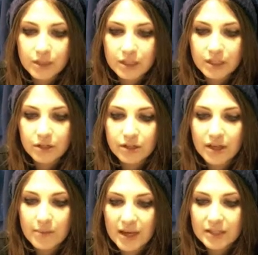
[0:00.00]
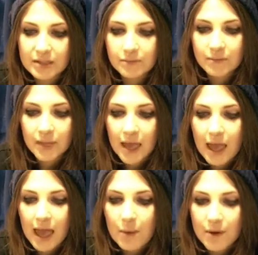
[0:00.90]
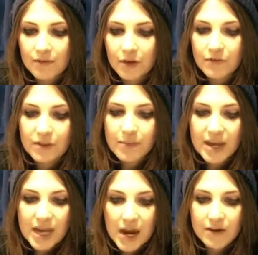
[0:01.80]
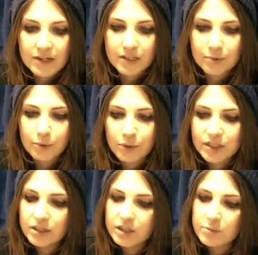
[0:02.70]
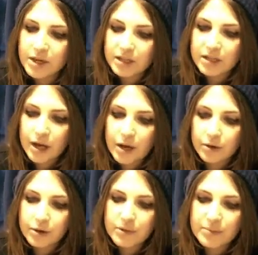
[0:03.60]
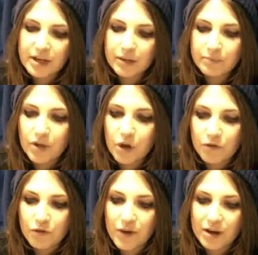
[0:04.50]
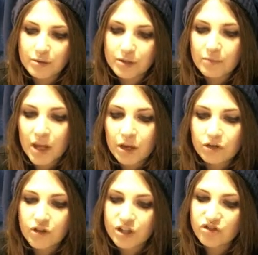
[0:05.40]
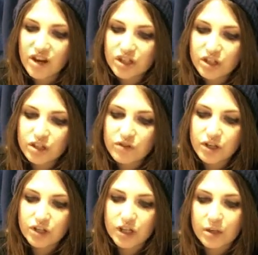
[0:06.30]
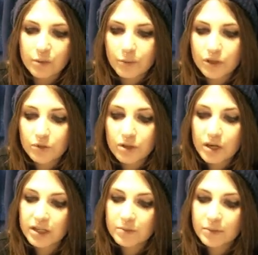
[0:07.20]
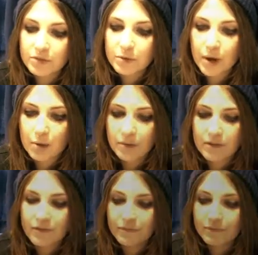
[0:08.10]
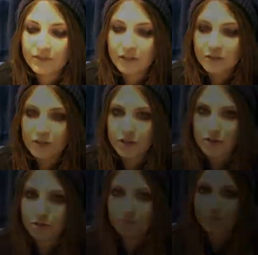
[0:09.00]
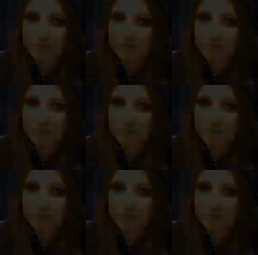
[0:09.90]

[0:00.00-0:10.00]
were wanting to look their best. However, for the main character, we wanted to depict a girl who was a bit off the rails, dressed trashy and grungy, which also links Winter well with the feel of the song.